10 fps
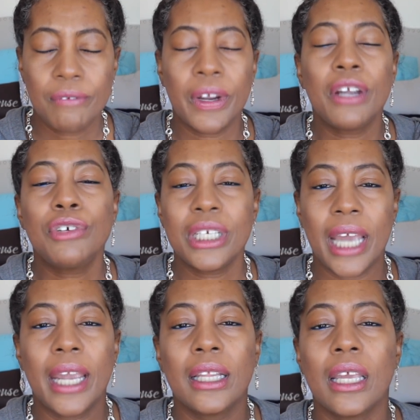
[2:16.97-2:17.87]
finger
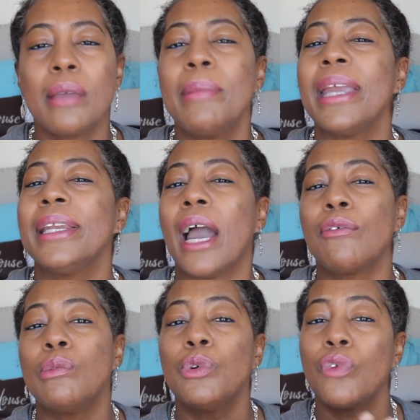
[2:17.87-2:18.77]
detangling may
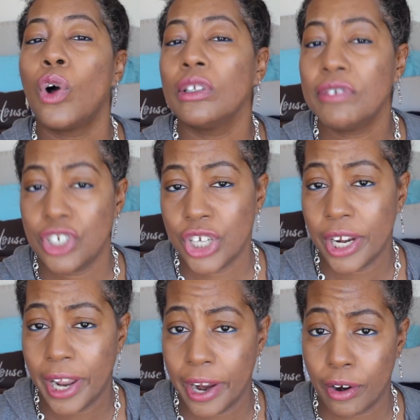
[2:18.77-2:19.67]
not remove all of the
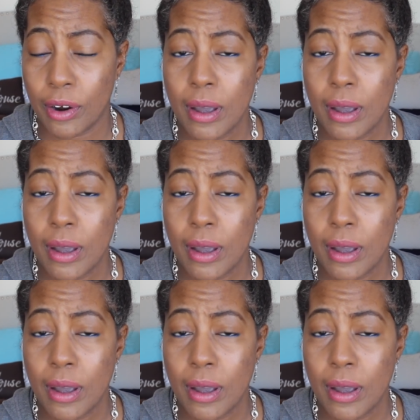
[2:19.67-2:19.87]
shed hair.